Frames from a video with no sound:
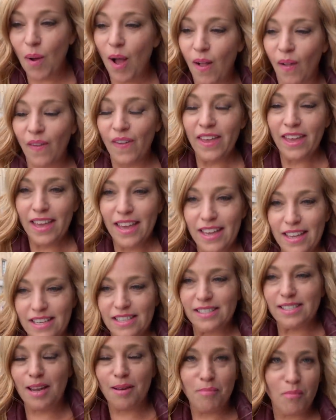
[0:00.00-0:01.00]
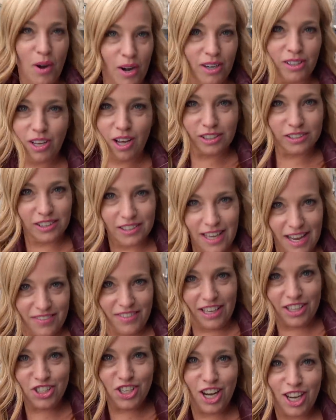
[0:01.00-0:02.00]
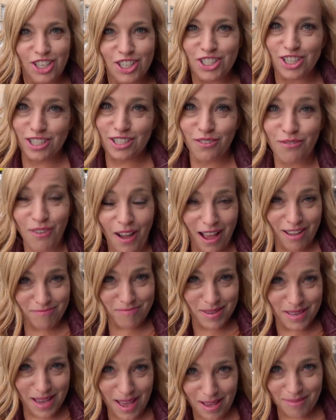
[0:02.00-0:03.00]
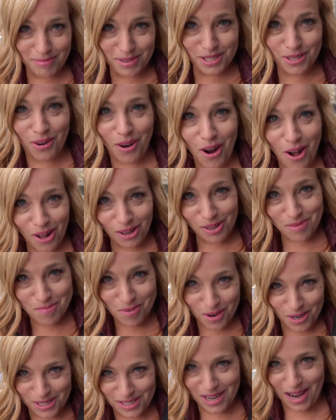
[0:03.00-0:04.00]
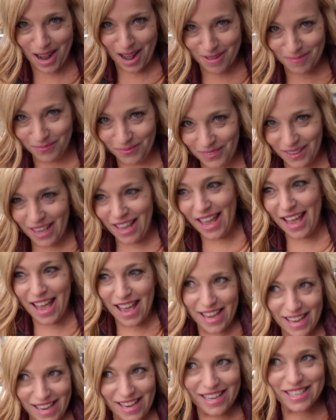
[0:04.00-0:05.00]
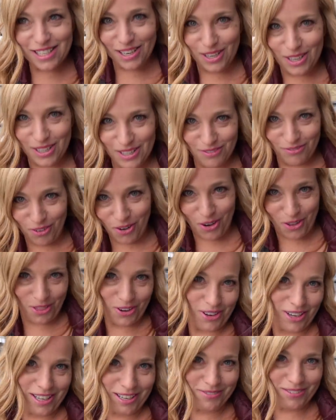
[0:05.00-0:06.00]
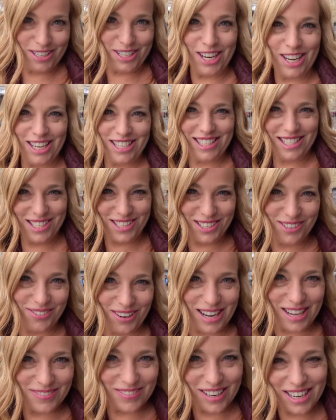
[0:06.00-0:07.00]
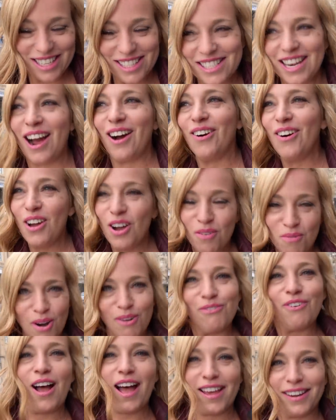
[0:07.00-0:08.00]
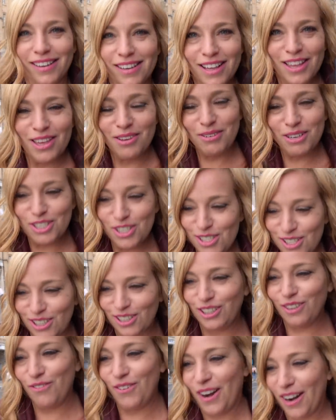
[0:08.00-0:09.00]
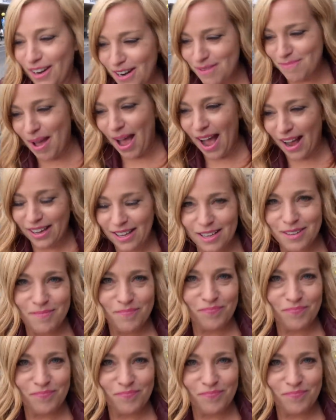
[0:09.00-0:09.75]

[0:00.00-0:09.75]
Well, somewhere along the line, they changed it to 5 p.m. So our all aboard time is at 4:30, which is in 20 minutes now. We're fine. We just took the ferry back.